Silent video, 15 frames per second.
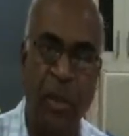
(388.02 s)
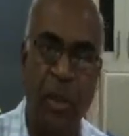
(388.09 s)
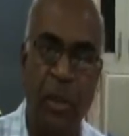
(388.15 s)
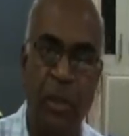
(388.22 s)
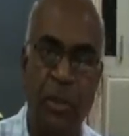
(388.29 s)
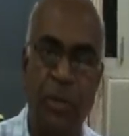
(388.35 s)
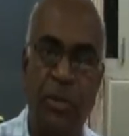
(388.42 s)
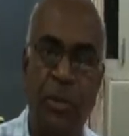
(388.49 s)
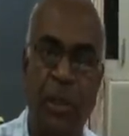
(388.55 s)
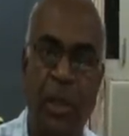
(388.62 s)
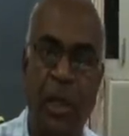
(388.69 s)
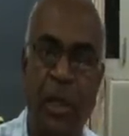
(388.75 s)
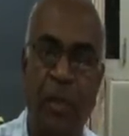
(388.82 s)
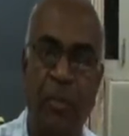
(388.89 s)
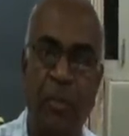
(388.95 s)
is
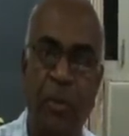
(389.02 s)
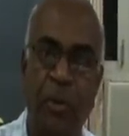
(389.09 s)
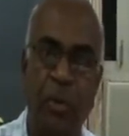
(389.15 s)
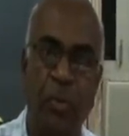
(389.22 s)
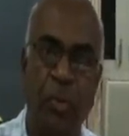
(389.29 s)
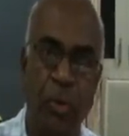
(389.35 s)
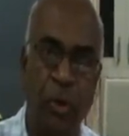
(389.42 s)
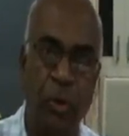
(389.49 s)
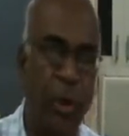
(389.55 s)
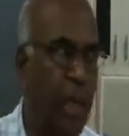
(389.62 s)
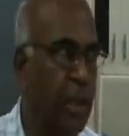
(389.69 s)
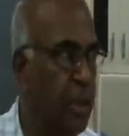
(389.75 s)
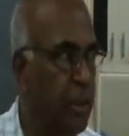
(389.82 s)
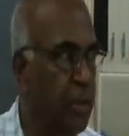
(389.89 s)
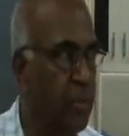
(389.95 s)
to put together